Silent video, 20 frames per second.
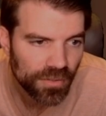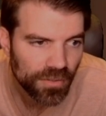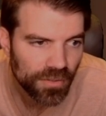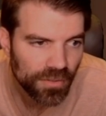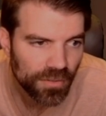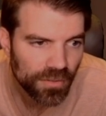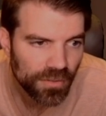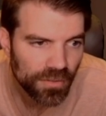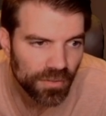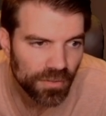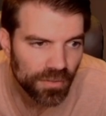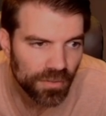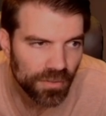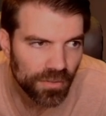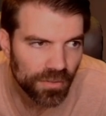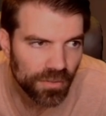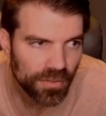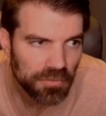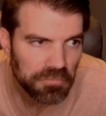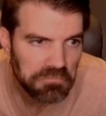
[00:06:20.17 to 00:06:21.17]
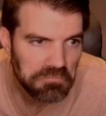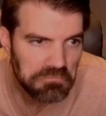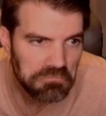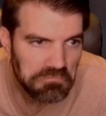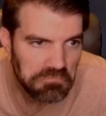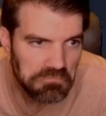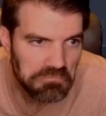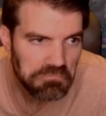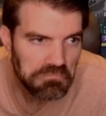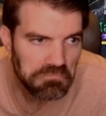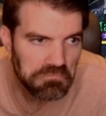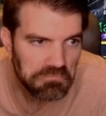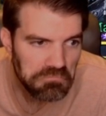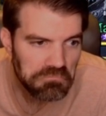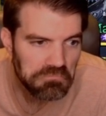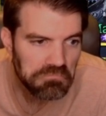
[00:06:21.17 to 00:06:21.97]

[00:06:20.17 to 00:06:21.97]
(silence)